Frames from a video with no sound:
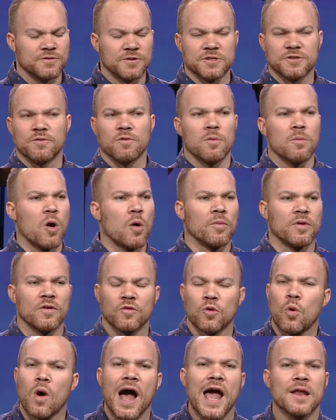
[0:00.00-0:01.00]
just for a moment of
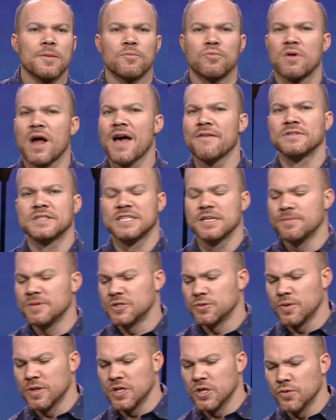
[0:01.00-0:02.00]
quiet and privacy
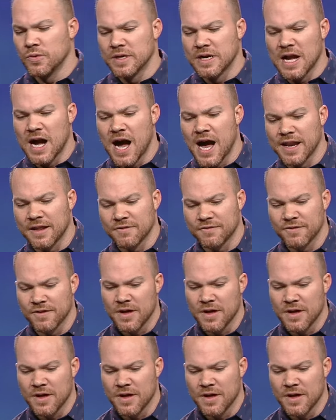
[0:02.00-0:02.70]
between you and God.